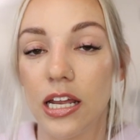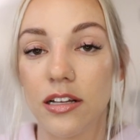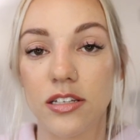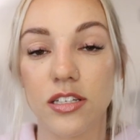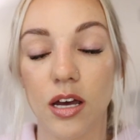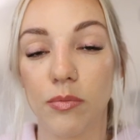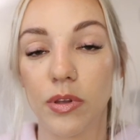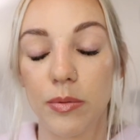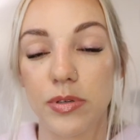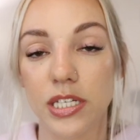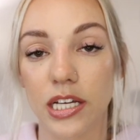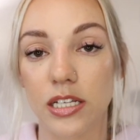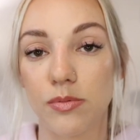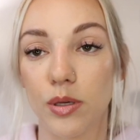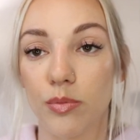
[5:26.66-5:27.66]
in some
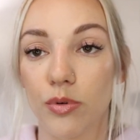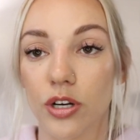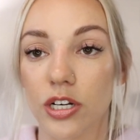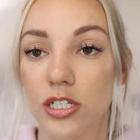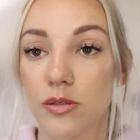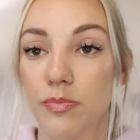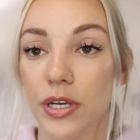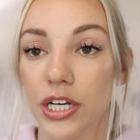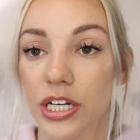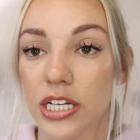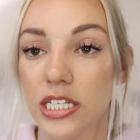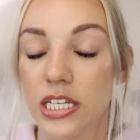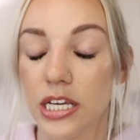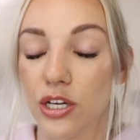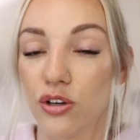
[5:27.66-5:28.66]
lipsticks people are
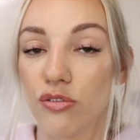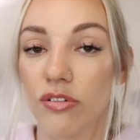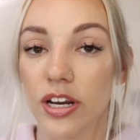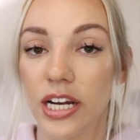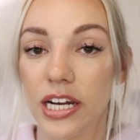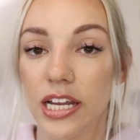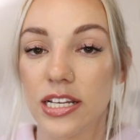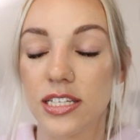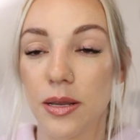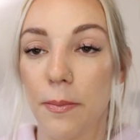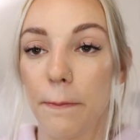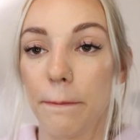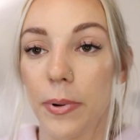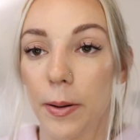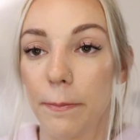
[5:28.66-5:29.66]
experiencing grittiness
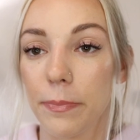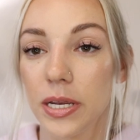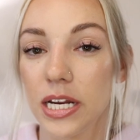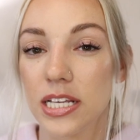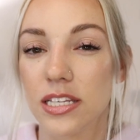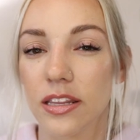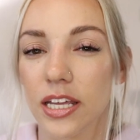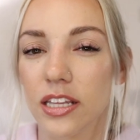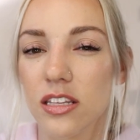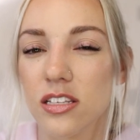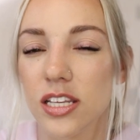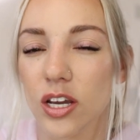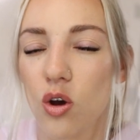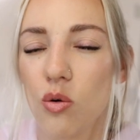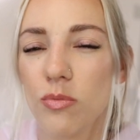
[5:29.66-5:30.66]
and bumpiness and like
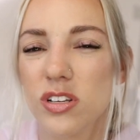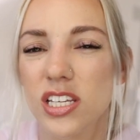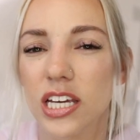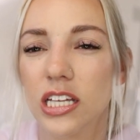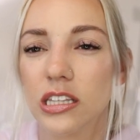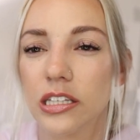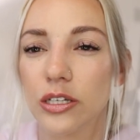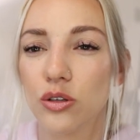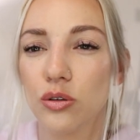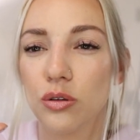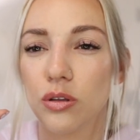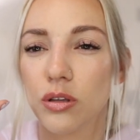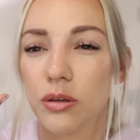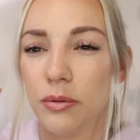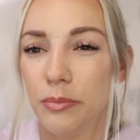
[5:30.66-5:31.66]
these like almost like
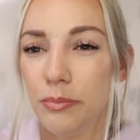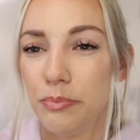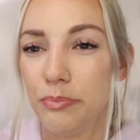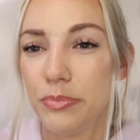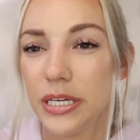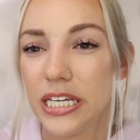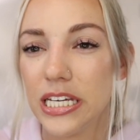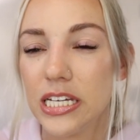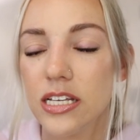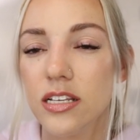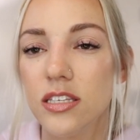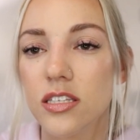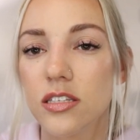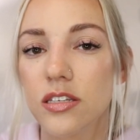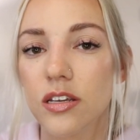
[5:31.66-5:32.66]
little
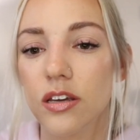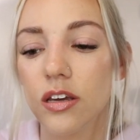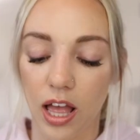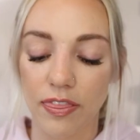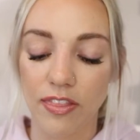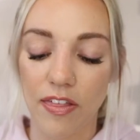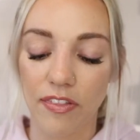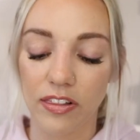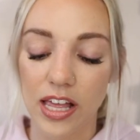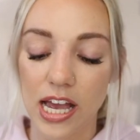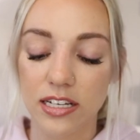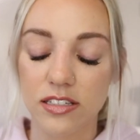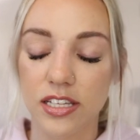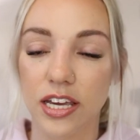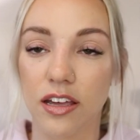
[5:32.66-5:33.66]
beads and then the
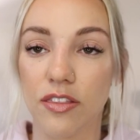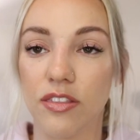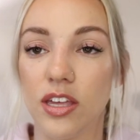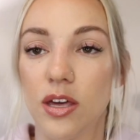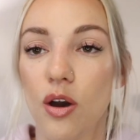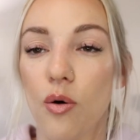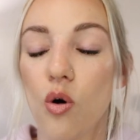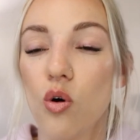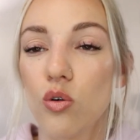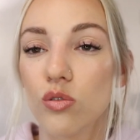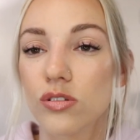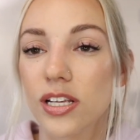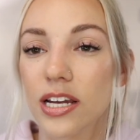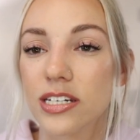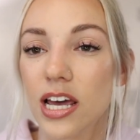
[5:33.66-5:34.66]
last thing, the
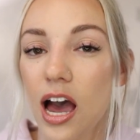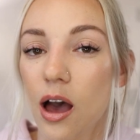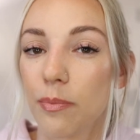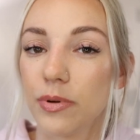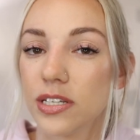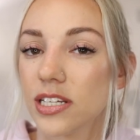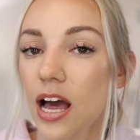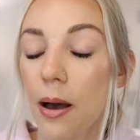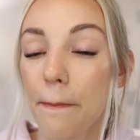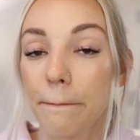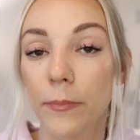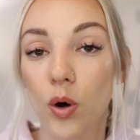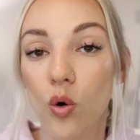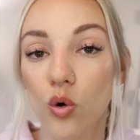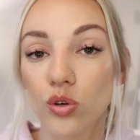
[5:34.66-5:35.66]
holes on top is not
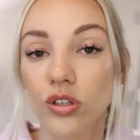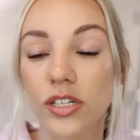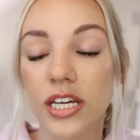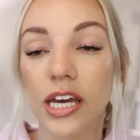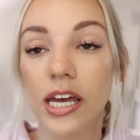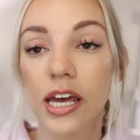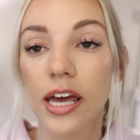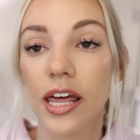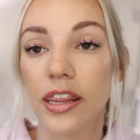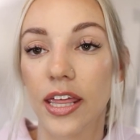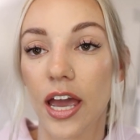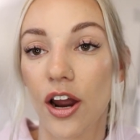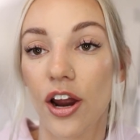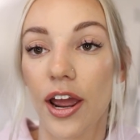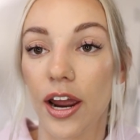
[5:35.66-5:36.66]
mold.
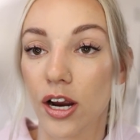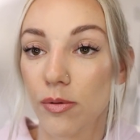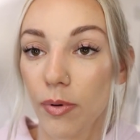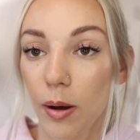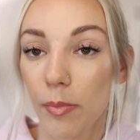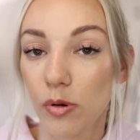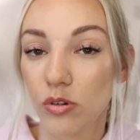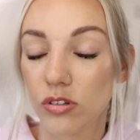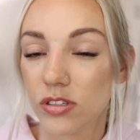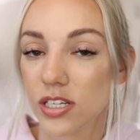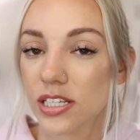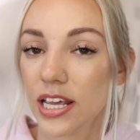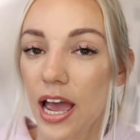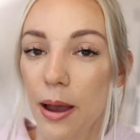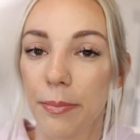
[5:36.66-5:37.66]
They are air bubbles.
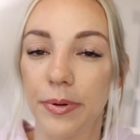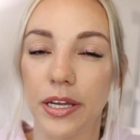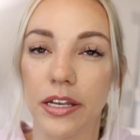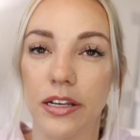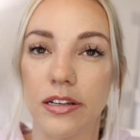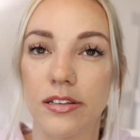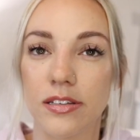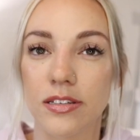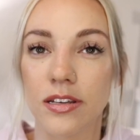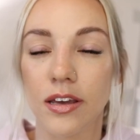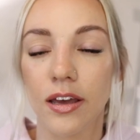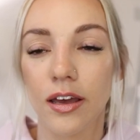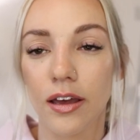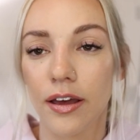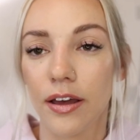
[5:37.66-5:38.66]
This happens.
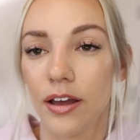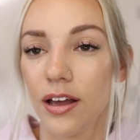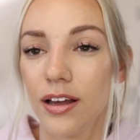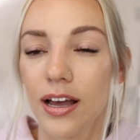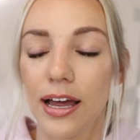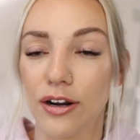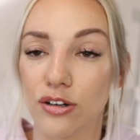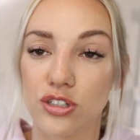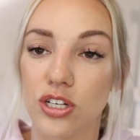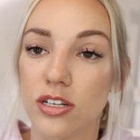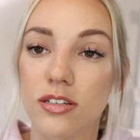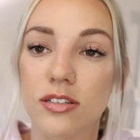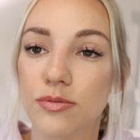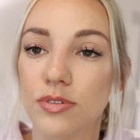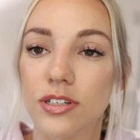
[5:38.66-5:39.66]
Uh, I don't know.
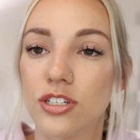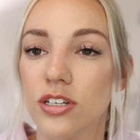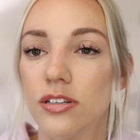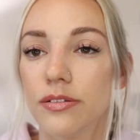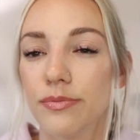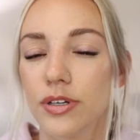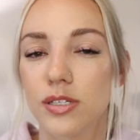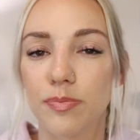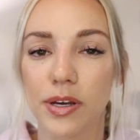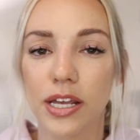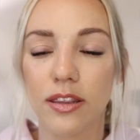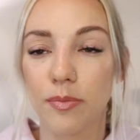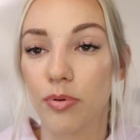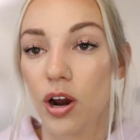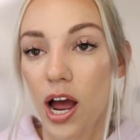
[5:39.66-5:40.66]
She she
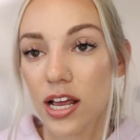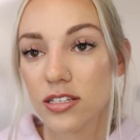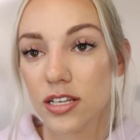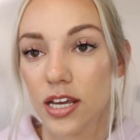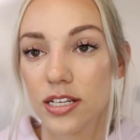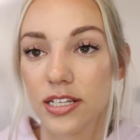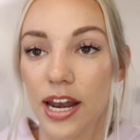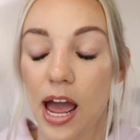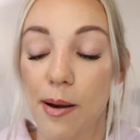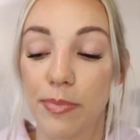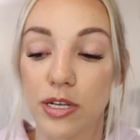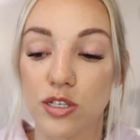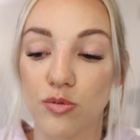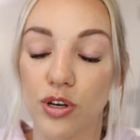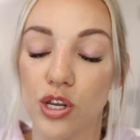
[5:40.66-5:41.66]
explained the process. It
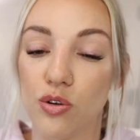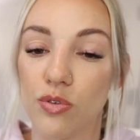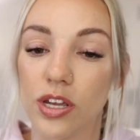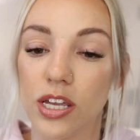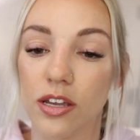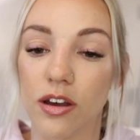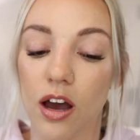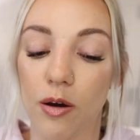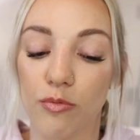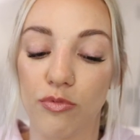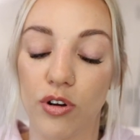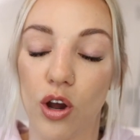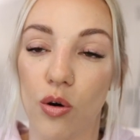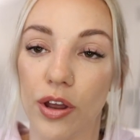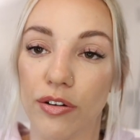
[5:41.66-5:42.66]
happens when you
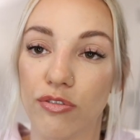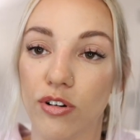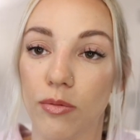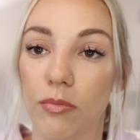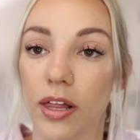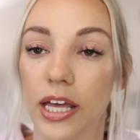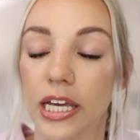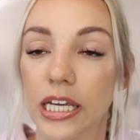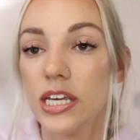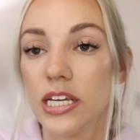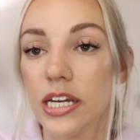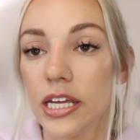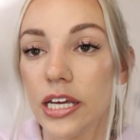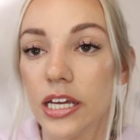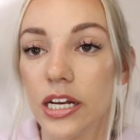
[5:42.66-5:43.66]
um, going from like
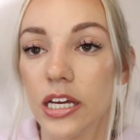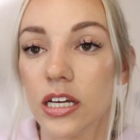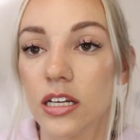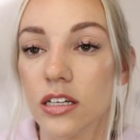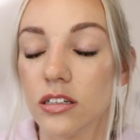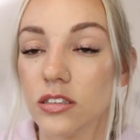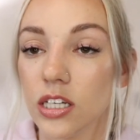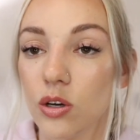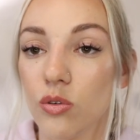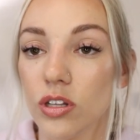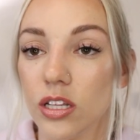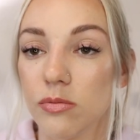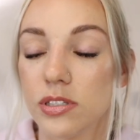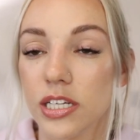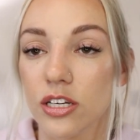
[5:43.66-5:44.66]
heated
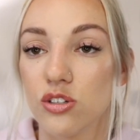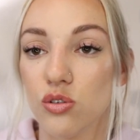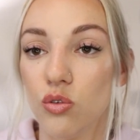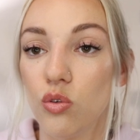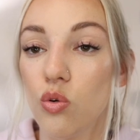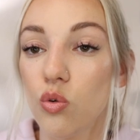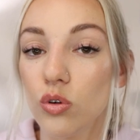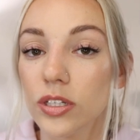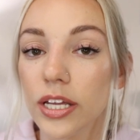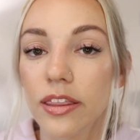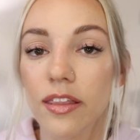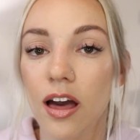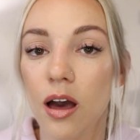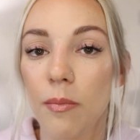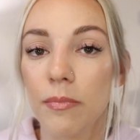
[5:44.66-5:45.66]
liquid lipstick to
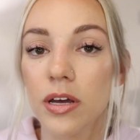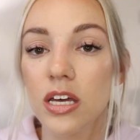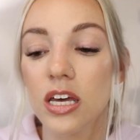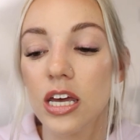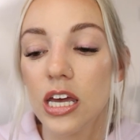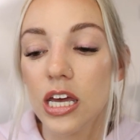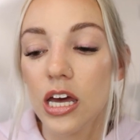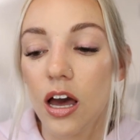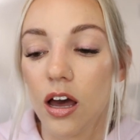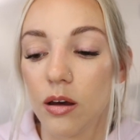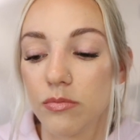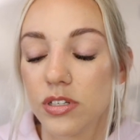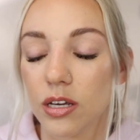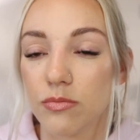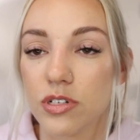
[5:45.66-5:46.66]
cooling them.
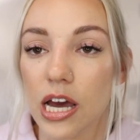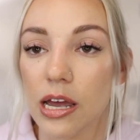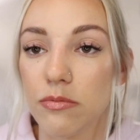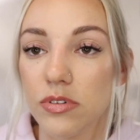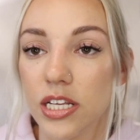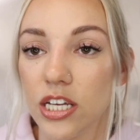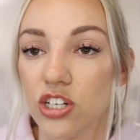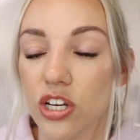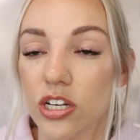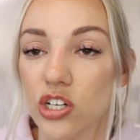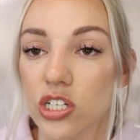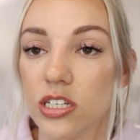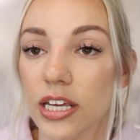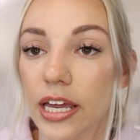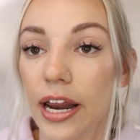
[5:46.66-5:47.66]
Um, sometimes they can
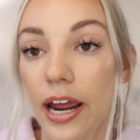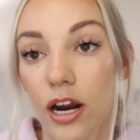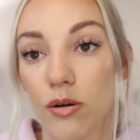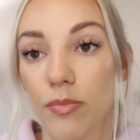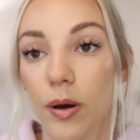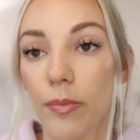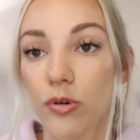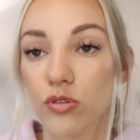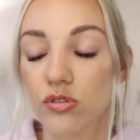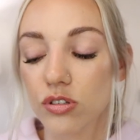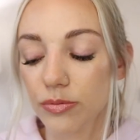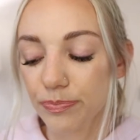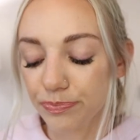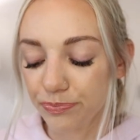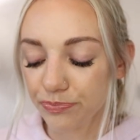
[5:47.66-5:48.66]
just get air
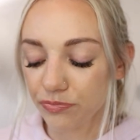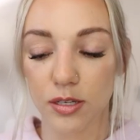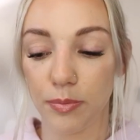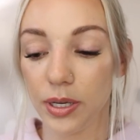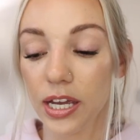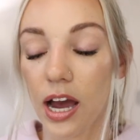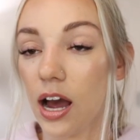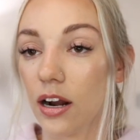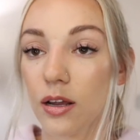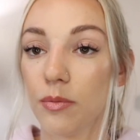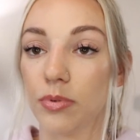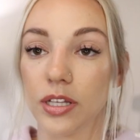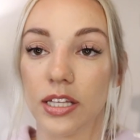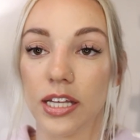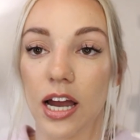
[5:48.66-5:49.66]
bubbles. To be
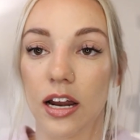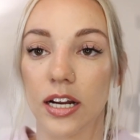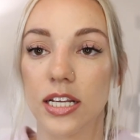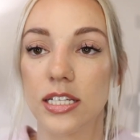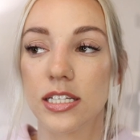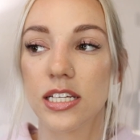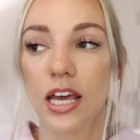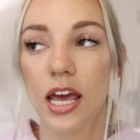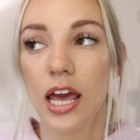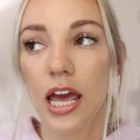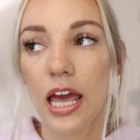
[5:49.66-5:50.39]
completely honest,